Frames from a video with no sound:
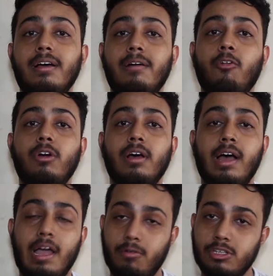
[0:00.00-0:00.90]
what
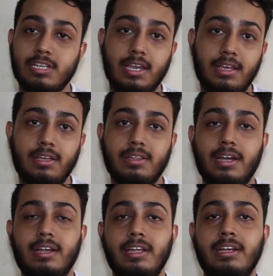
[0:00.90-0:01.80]
I was telling
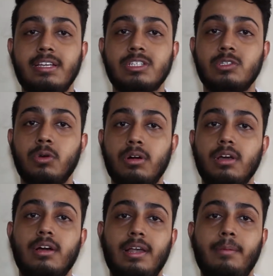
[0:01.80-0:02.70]
that it is not
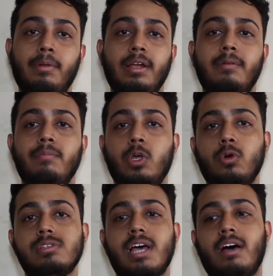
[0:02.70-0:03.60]
unlimited,
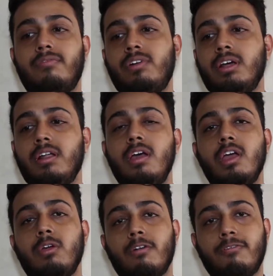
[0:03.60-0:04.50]
because after
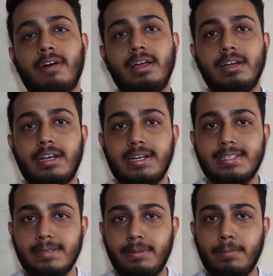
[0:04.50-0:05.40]
your 500
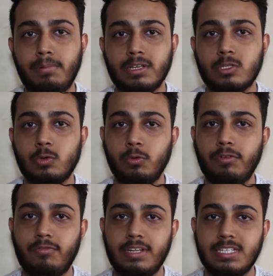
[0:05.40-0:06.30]
GB plus
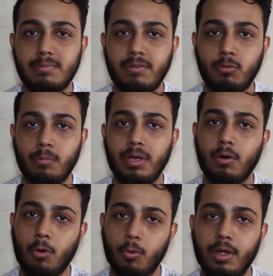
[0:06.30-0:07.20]
250 GB would be
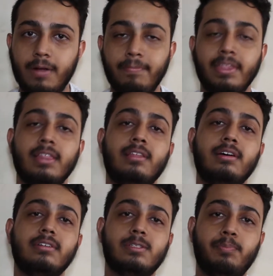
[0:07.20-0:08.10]
over,
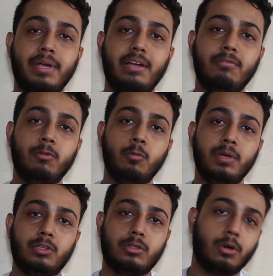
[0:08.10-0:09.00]
the speed would
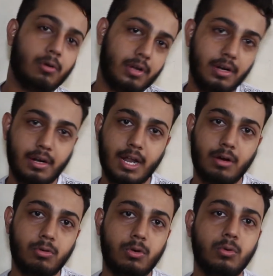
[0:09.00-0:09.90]
be throttled
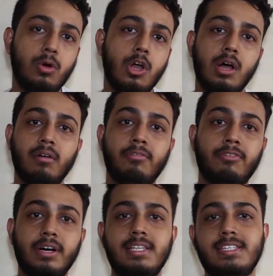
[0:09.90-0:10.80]
down to
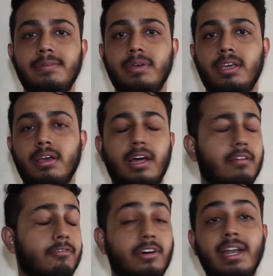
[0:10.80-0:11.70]
1 GB or
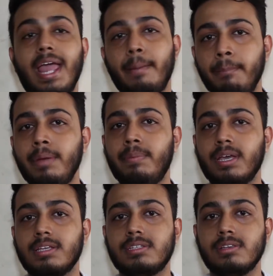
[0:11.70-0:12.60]
1
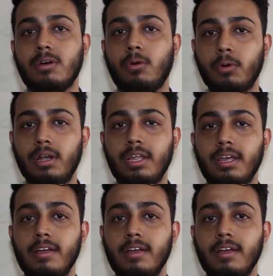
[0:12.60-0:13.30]
Mbps only.